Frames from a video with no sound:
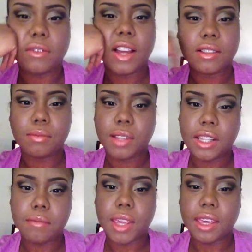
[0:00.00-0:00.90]
I was
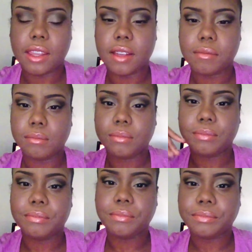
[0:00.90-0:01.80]
playing makeup,
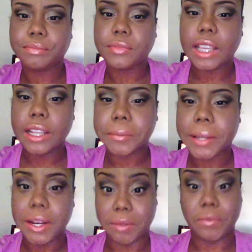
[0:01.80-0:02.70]
and I'm
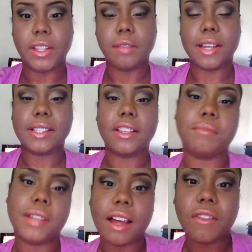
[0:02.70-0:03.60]
kind of feeling myself,
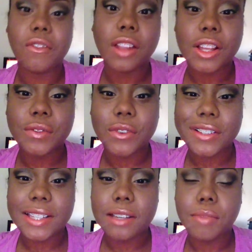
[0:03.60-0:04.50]
but I lost
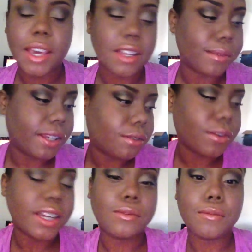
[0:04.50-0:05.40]
14 pounds. But
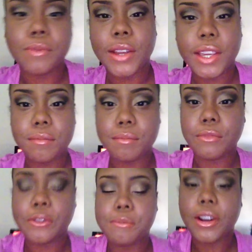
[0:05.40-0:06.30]
anyways, what
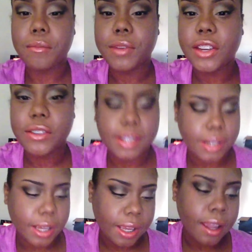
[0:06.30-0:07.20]
brought me here
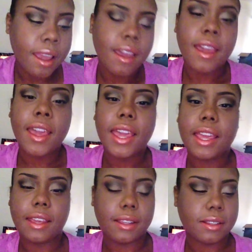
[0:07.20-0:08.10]
today
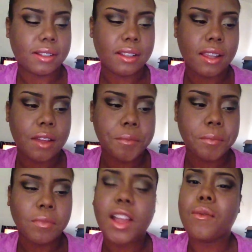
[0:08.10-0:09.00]
is
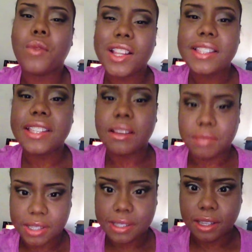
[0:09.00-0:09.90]
I'm
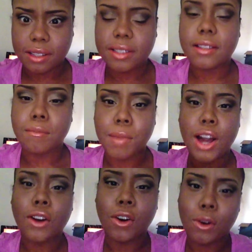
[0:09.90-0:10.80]
176.
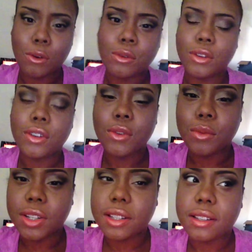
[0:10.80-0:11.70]
My goal
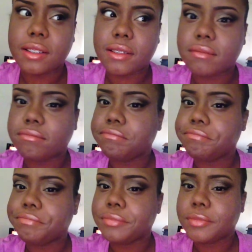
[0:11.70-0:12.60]
was
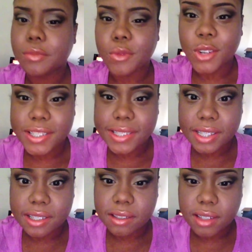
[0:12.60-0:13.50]

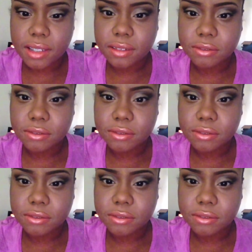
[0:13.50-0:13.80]
160.